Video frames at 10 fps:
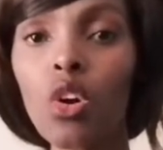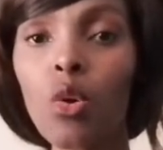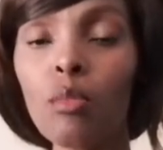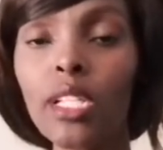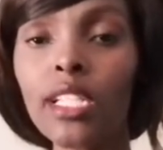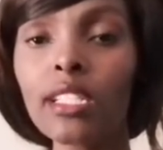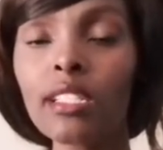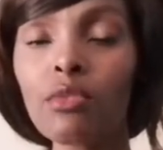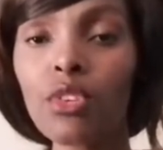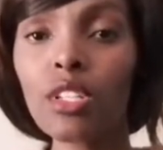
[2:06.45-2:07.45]
completely
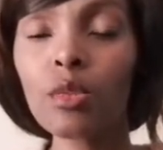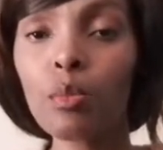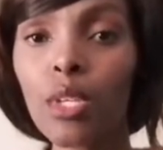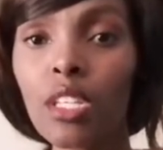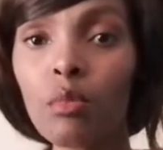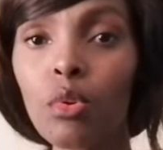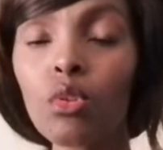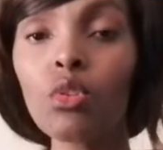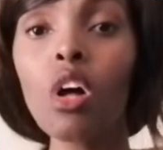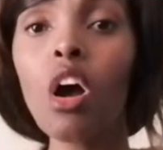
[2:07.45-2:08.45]
different
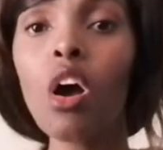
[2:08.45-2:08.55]
people,